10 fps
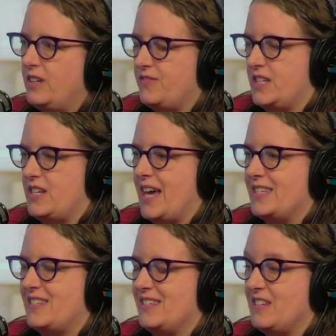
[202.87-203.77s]
of the
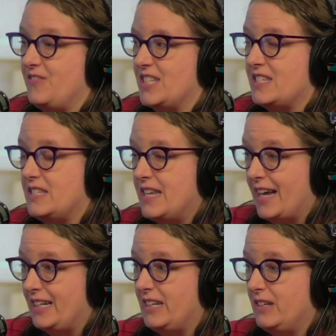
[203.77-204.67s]
test is if it's
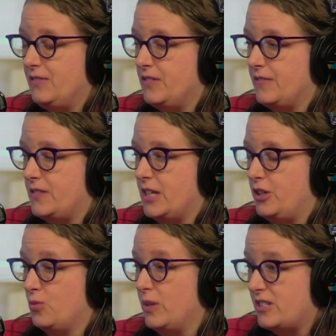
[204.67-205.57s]
negative, then
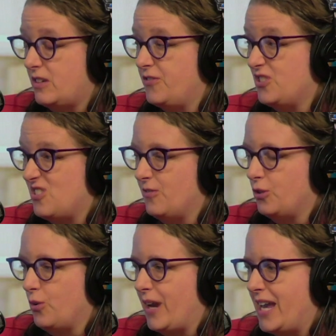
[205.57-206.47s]
your risk for
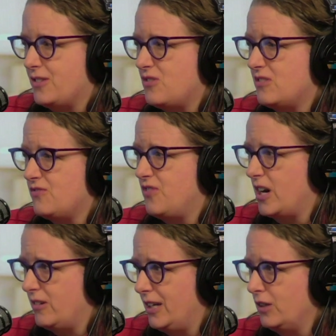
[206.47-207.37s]
cervical cancer is
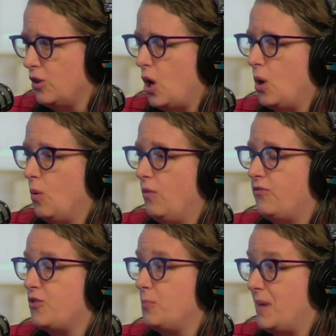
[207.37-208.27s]
very low
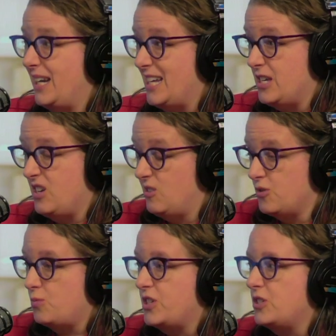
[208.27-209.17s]
for many
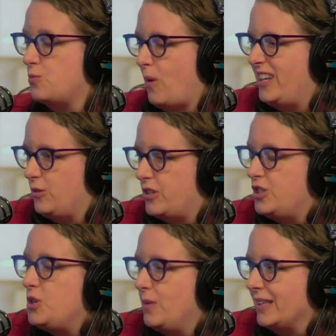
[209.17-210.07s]
years, which is why you can
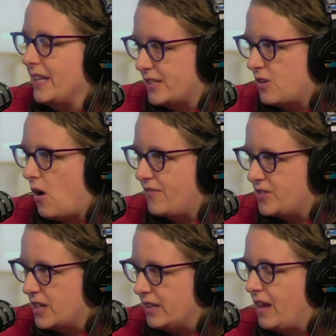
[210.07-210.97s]
do it less
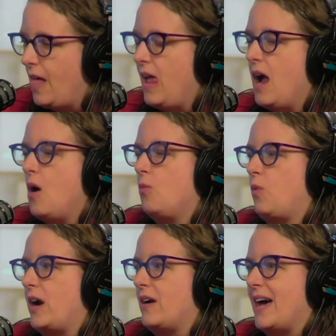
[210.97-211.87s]
often.
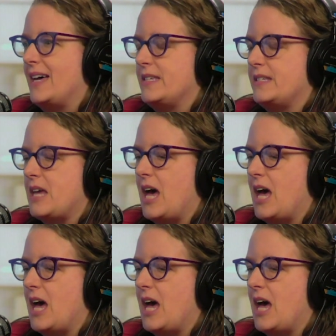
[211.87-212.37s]
Whereas